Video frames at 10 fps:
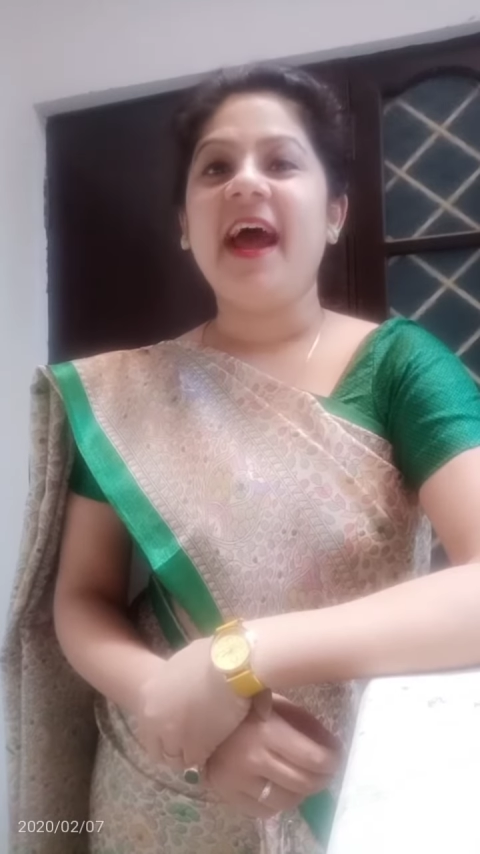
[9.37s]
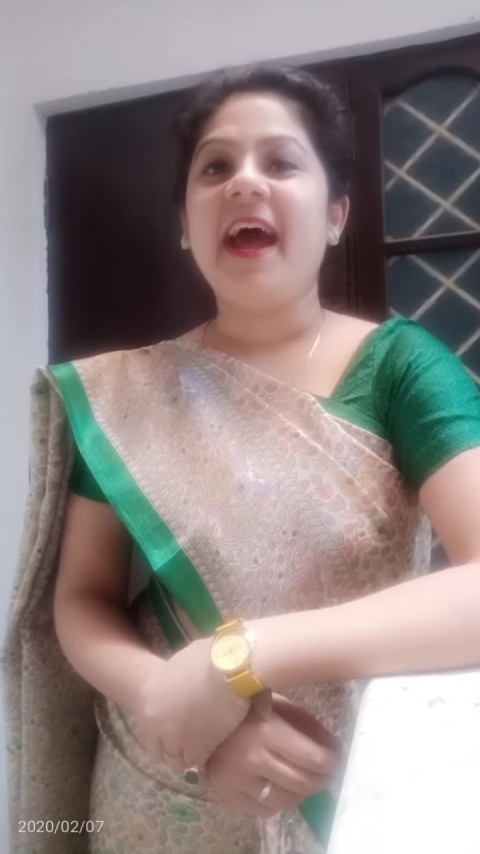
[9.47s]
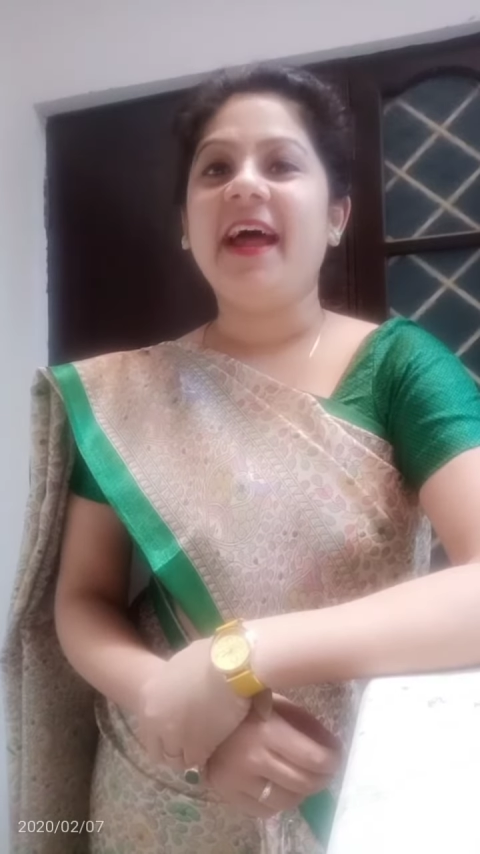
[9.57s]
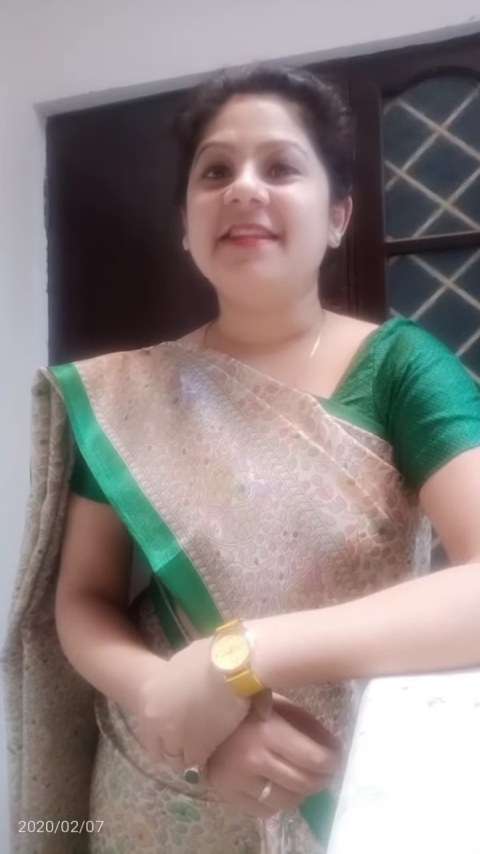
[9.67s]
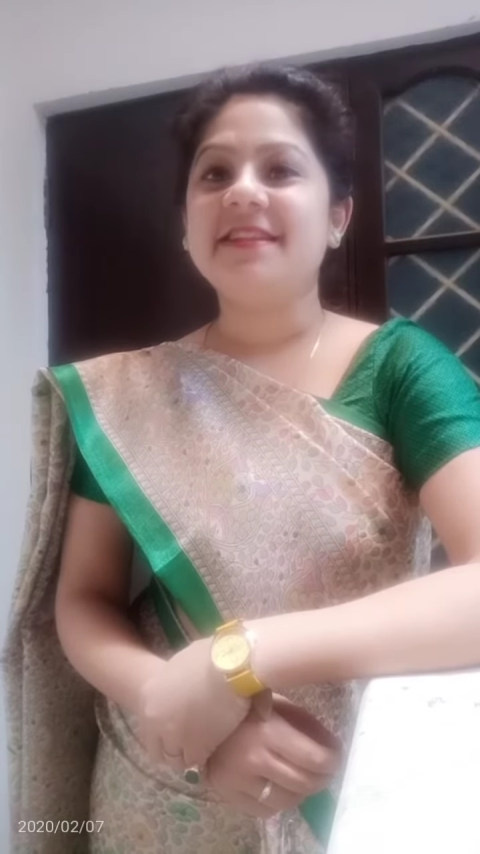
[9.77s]

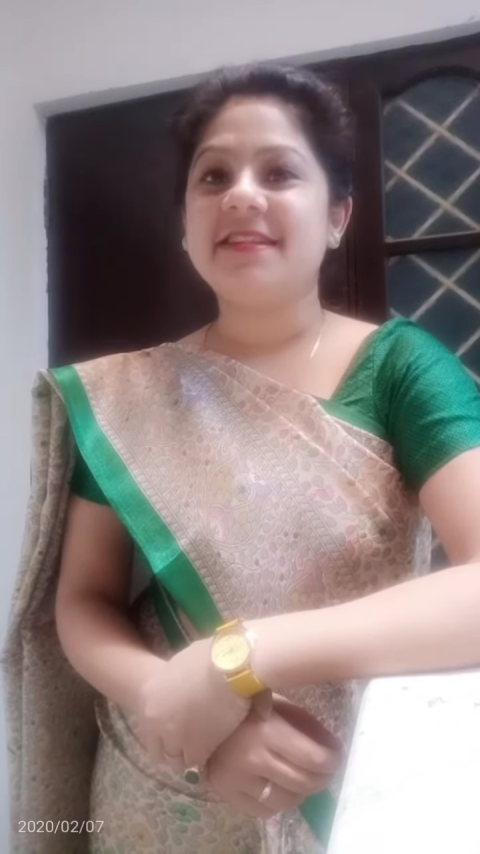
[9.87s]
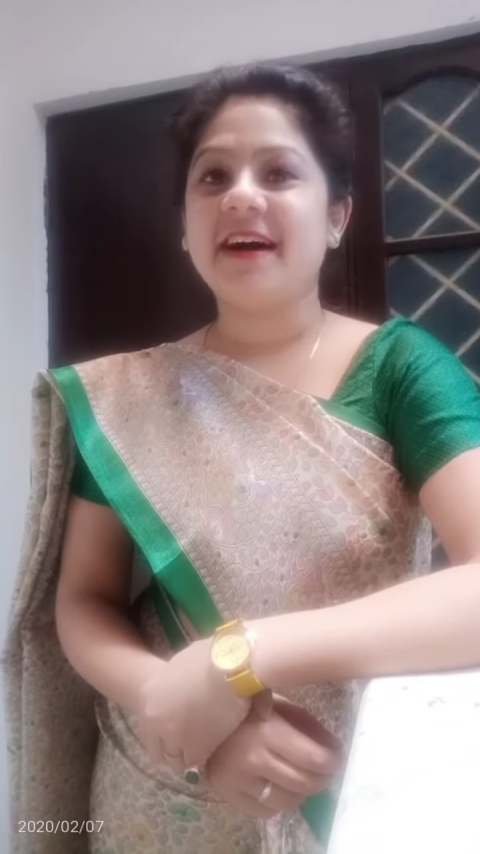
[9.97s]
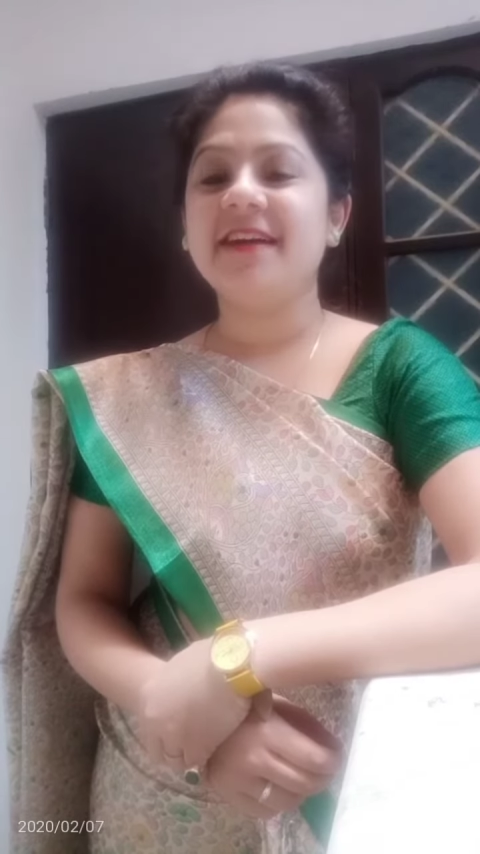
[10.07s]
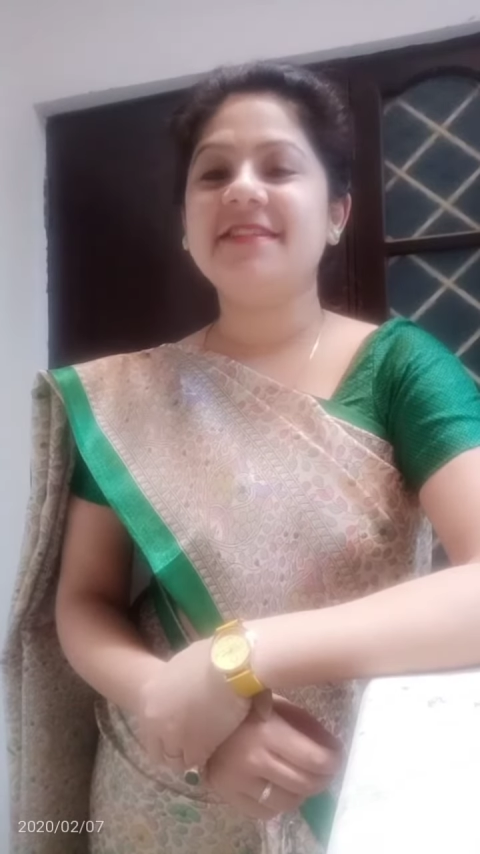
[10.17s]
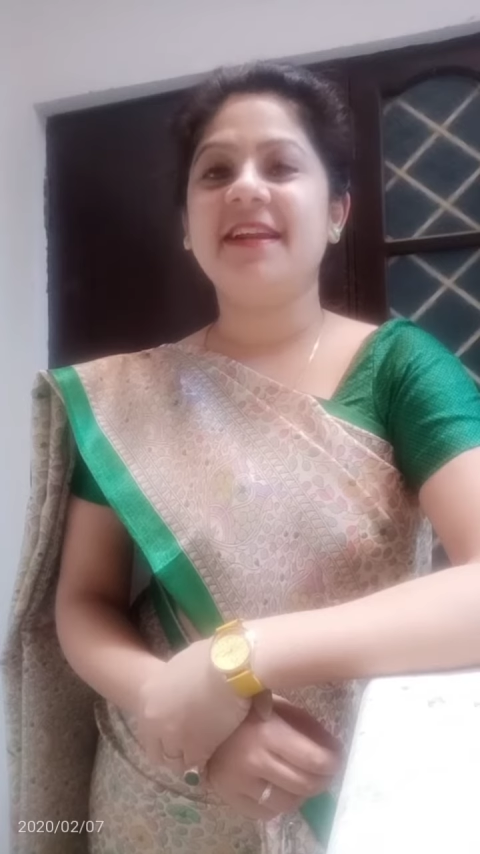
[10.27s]
and
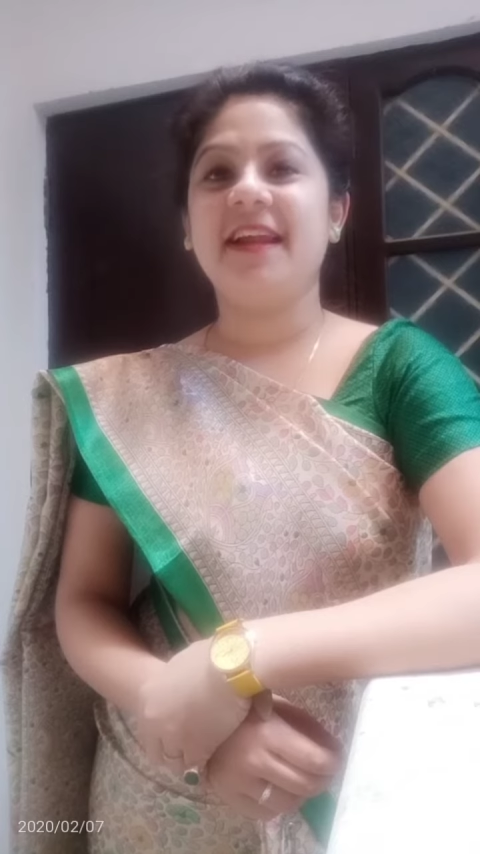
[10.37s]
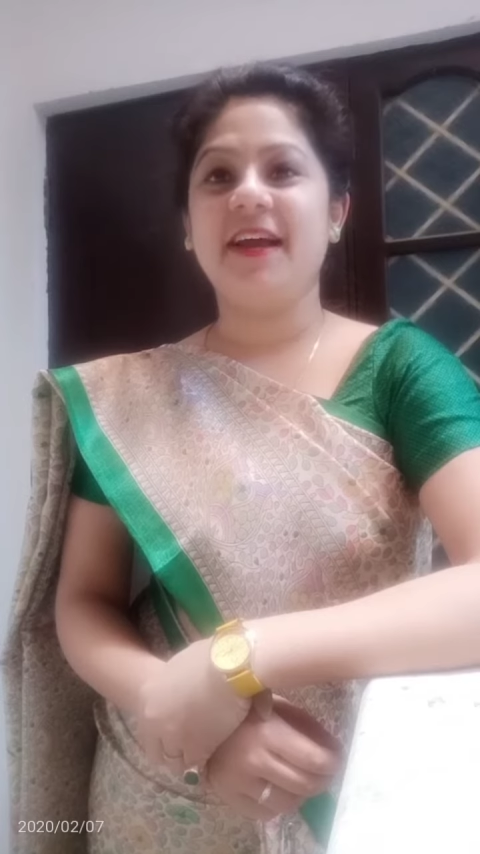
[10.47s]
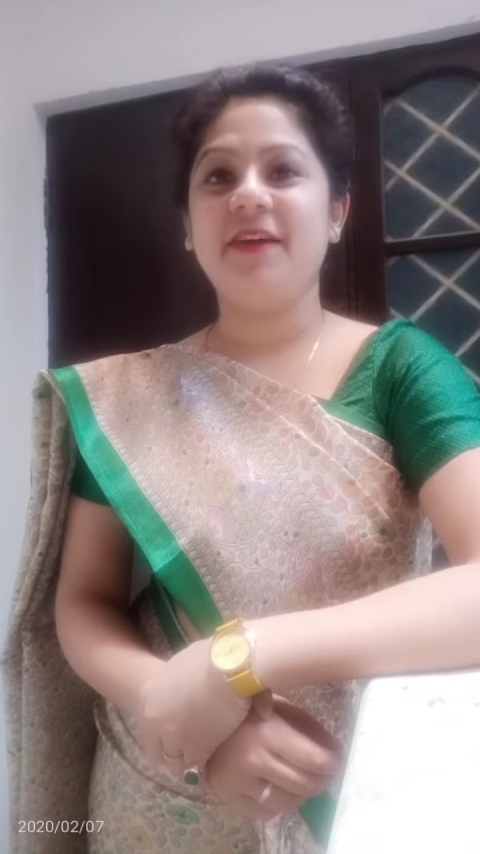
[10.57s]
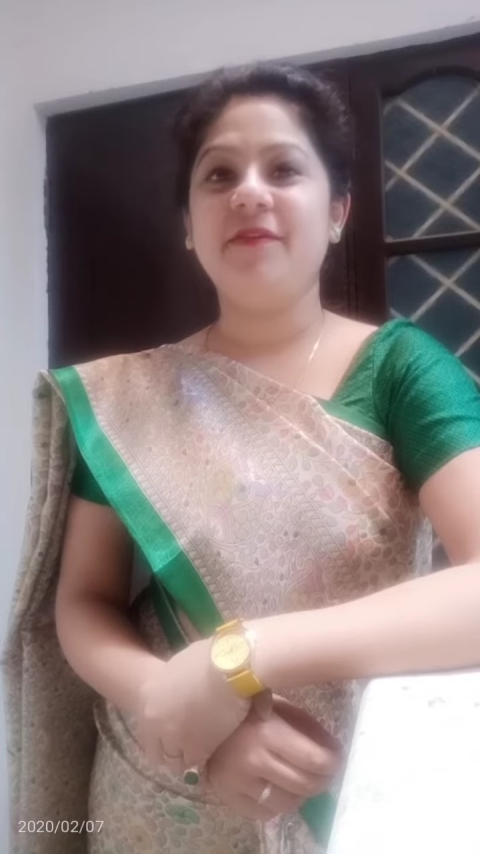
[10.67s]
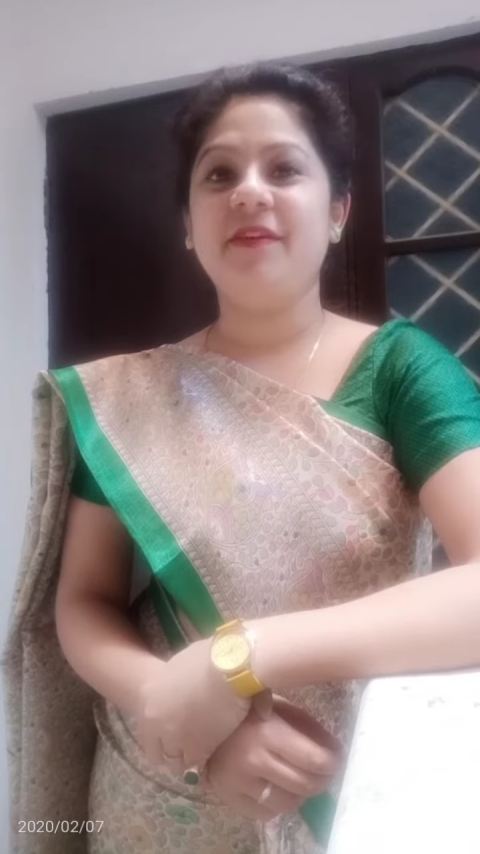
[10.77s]
start a
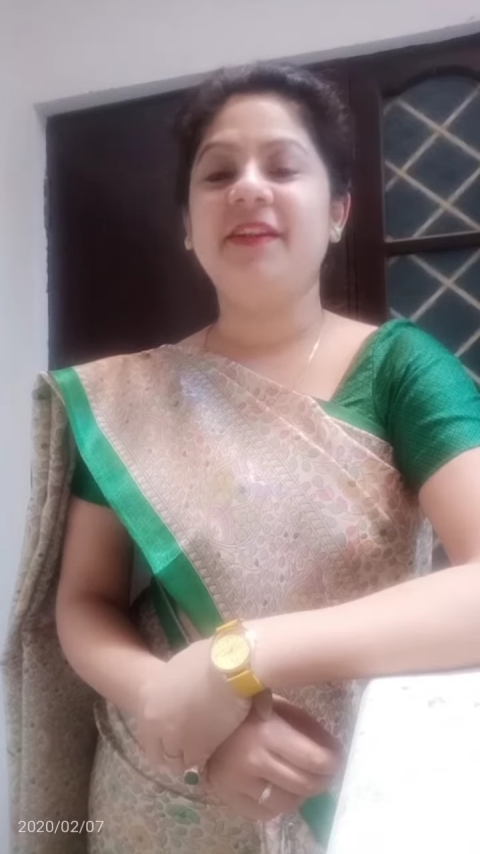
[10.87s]
life